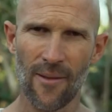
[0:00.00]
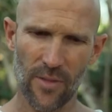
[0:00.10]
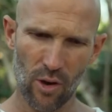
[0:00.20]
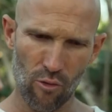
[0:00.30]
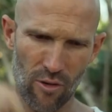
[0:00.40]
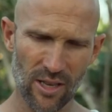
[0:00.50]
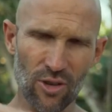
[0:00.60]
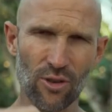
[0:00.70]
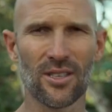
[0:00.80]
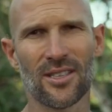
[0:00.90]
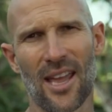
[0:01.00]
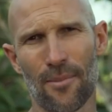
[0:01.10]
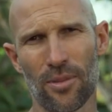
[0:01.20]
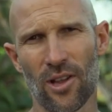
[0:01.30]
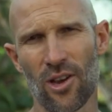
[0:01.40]
There are resources
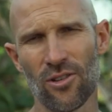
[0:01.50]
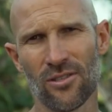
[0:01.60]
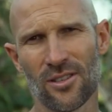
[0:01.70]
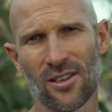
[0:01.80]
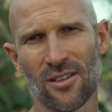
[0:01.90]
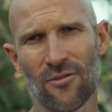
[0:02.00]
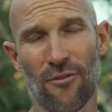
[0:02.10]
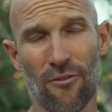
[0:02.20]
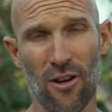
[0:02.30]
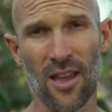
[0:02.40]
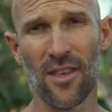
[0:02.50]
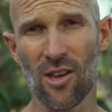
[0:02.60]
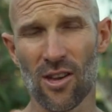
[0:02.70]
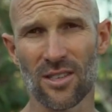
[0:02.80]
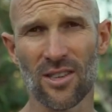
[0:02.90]
down below for free that
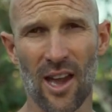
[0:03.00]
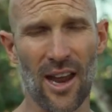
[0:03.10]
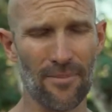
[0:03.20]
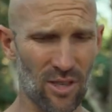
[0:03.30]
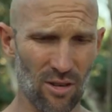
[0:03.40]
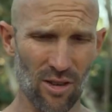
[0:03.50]
you can sign up to,